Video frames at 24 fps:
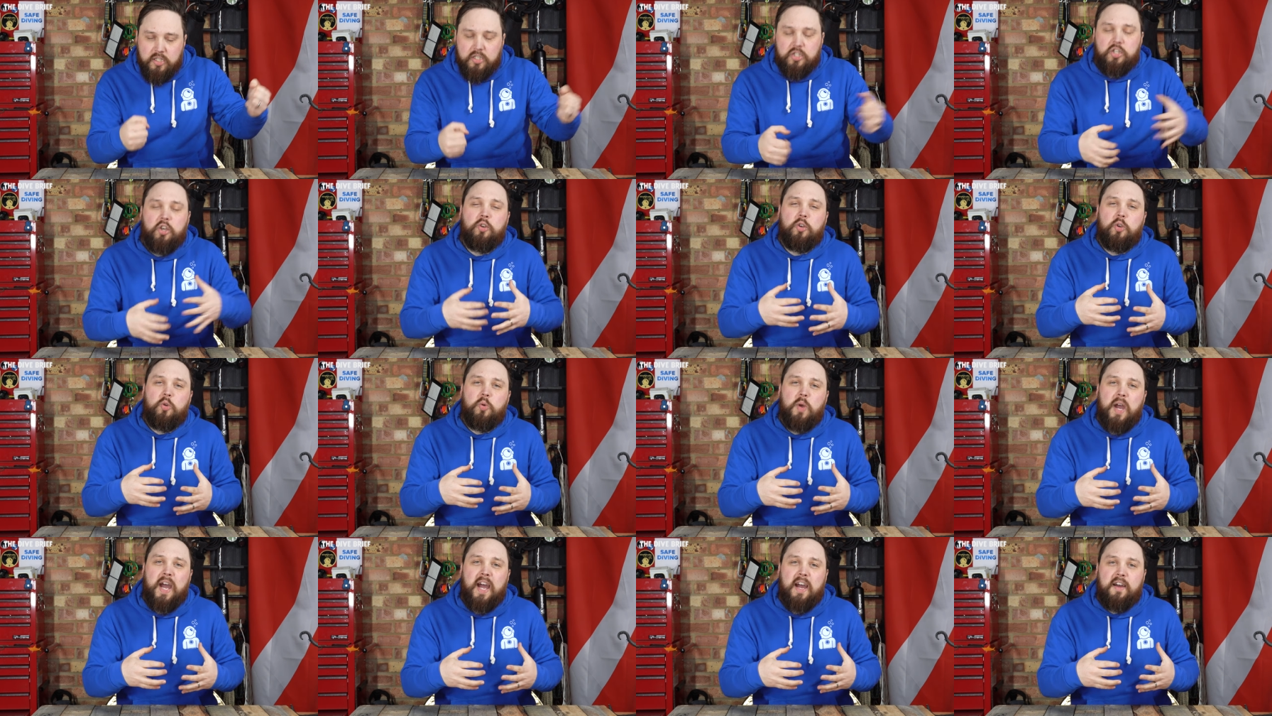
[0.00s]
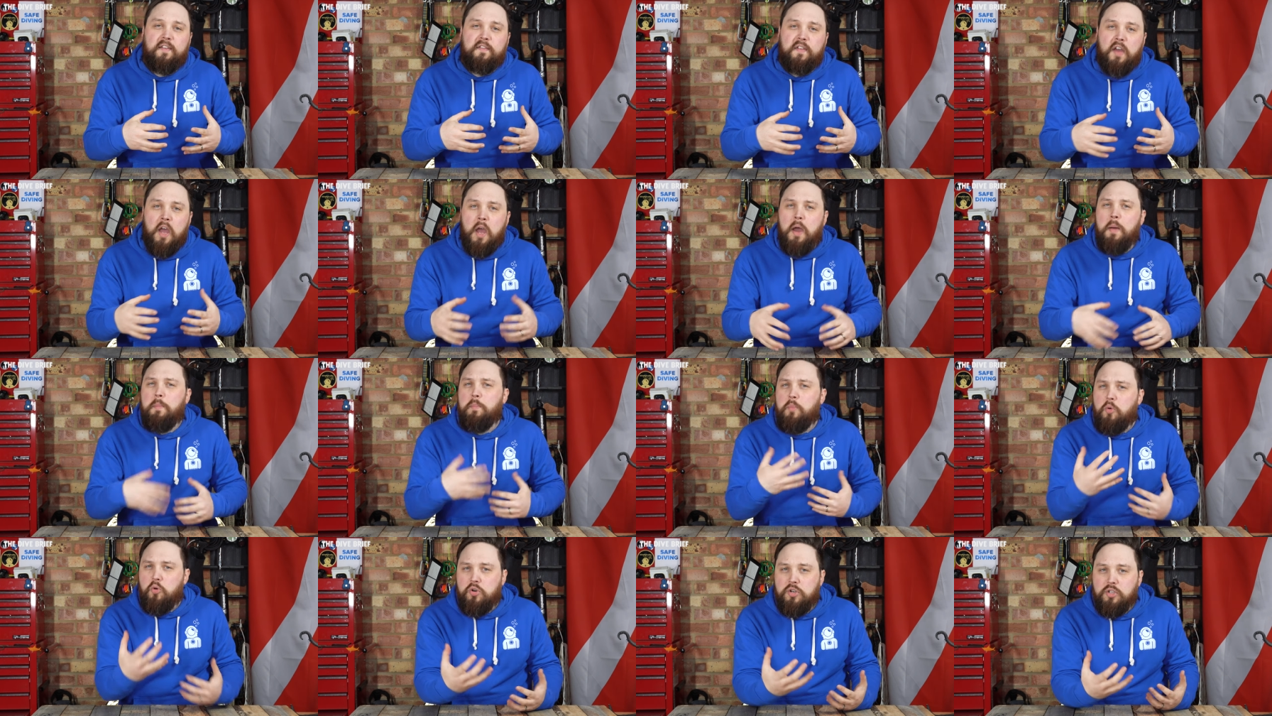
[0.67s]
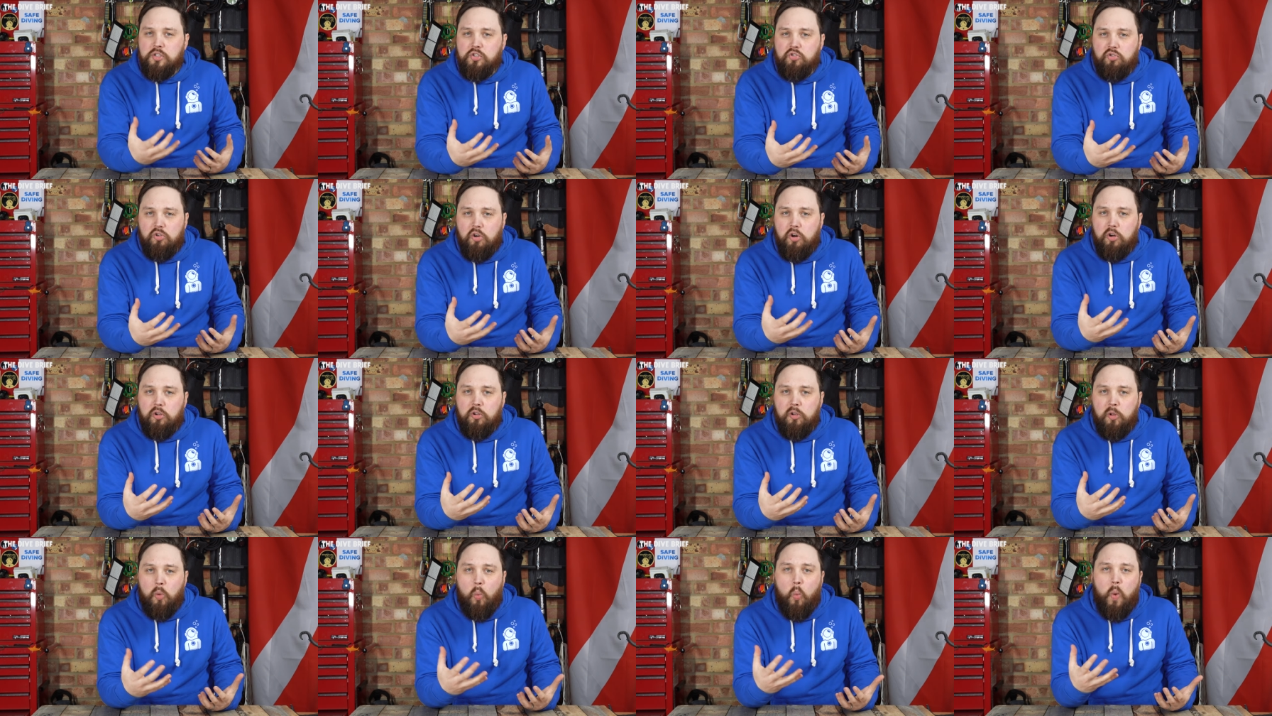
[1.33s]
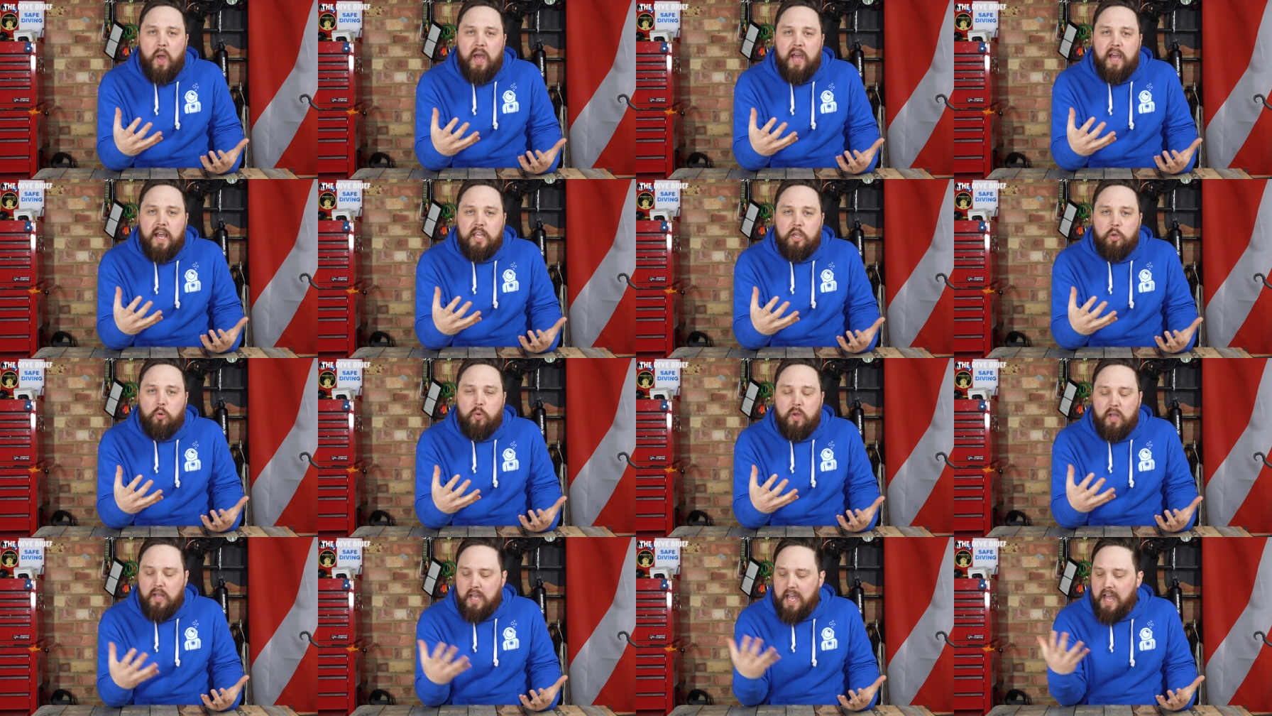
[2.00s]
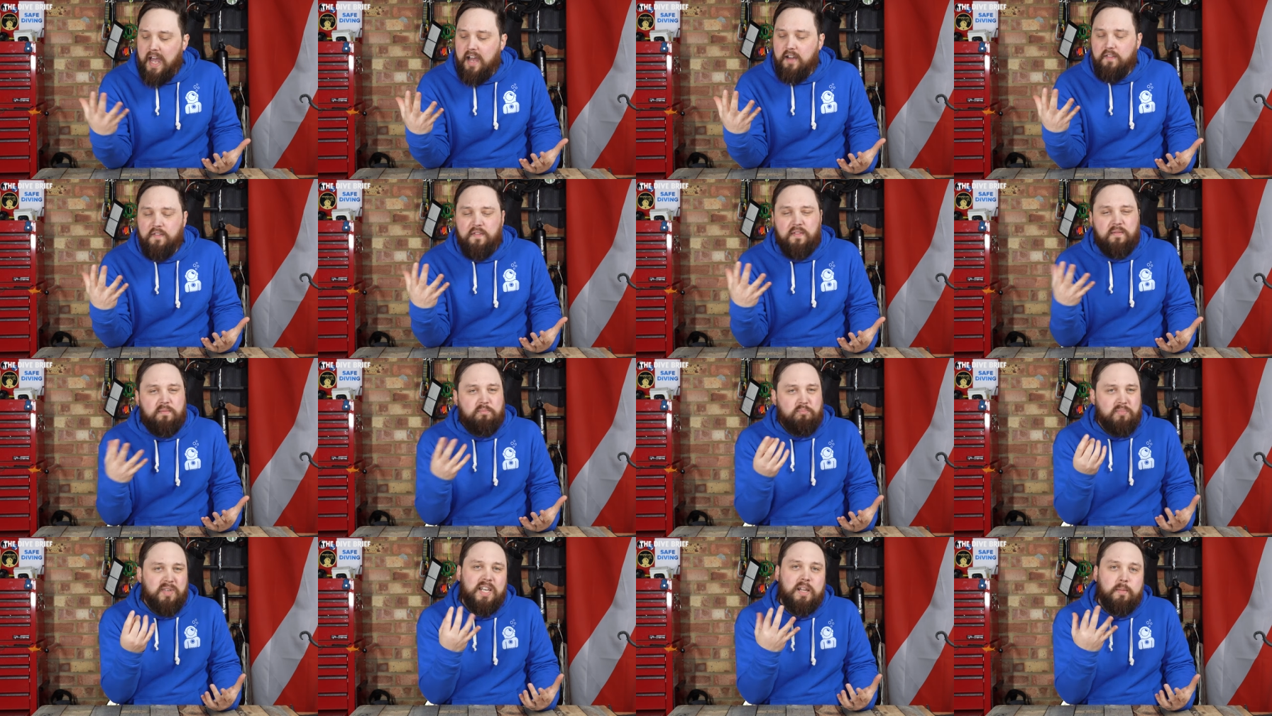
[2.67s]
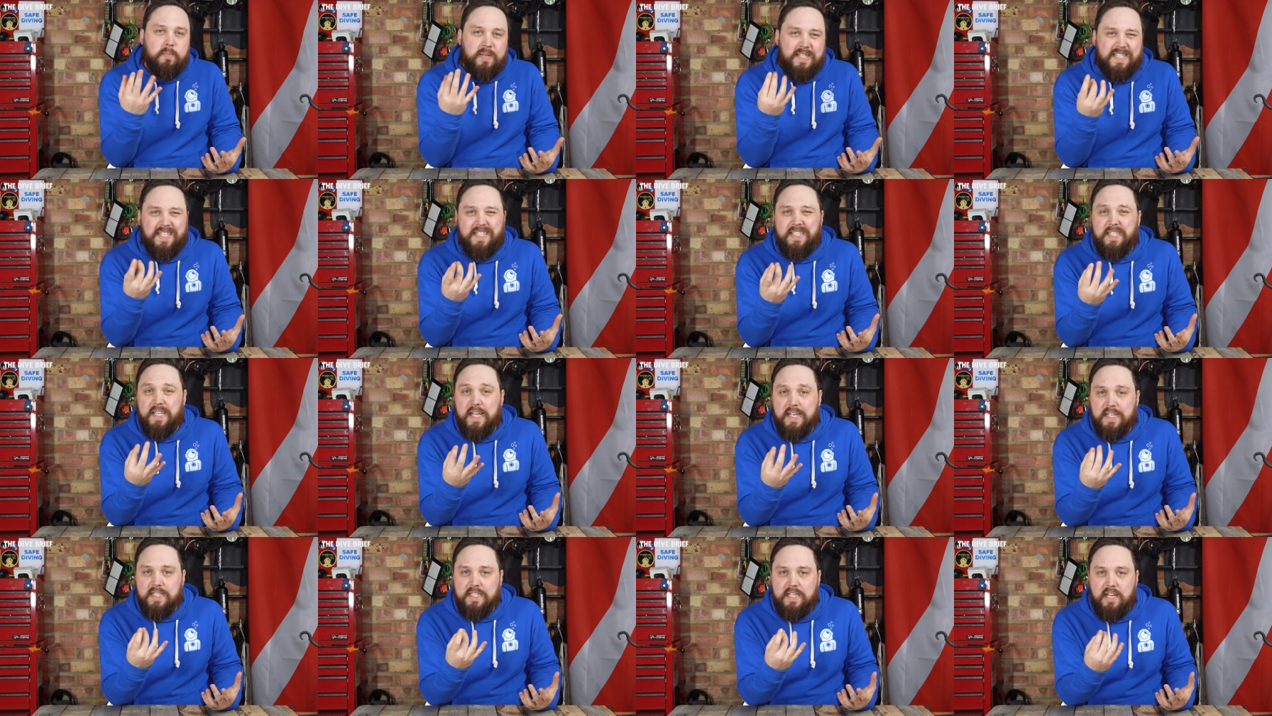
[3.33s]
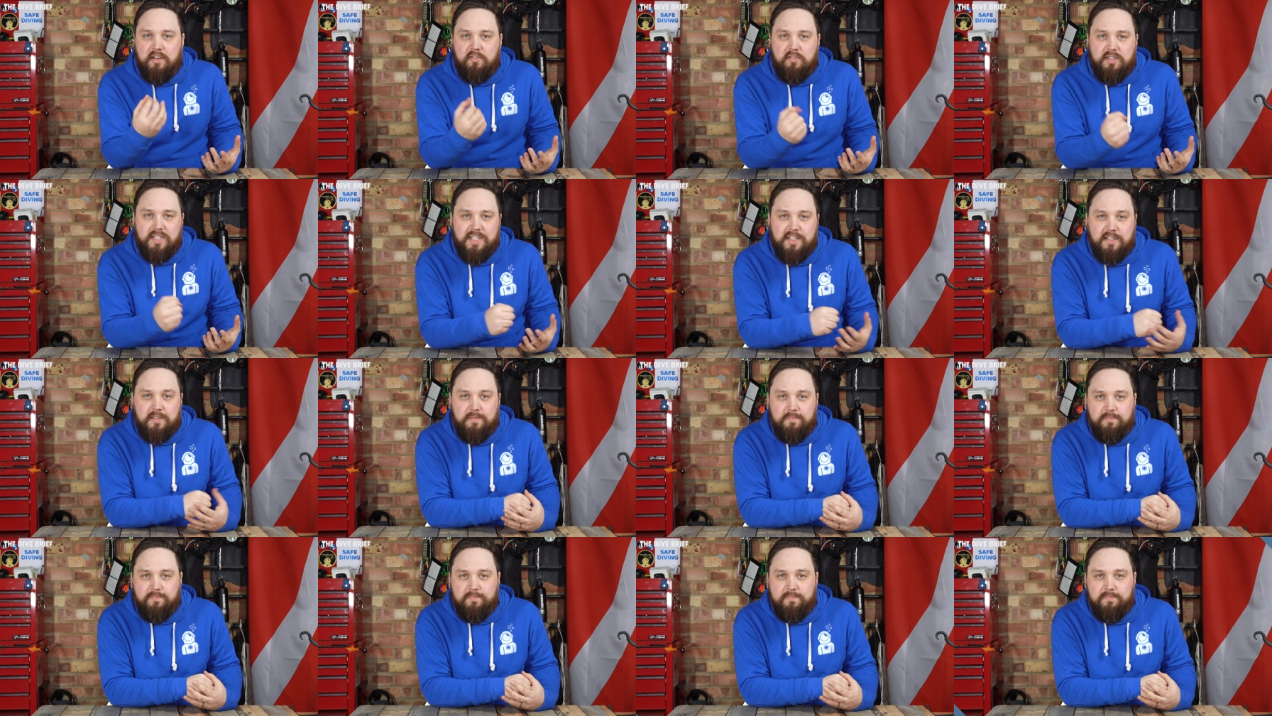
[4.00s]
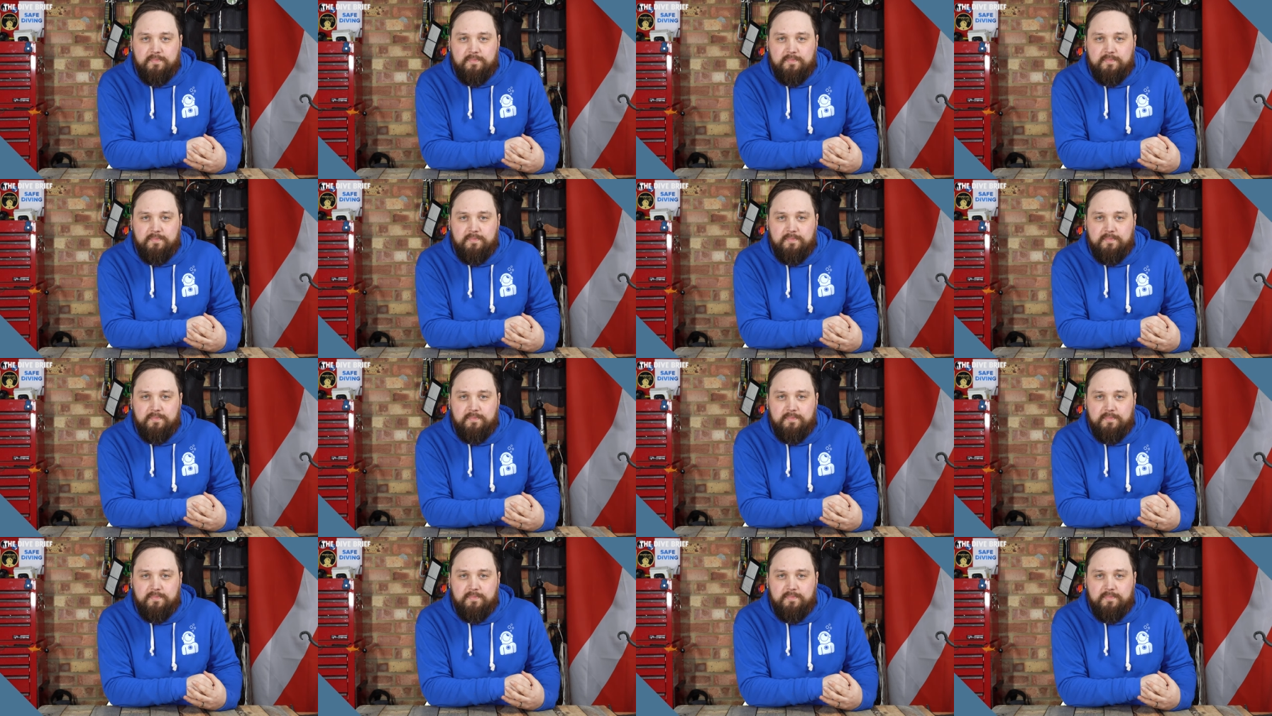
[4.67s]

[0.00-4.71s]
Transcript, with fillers: So you have more control where you have limited dexterity.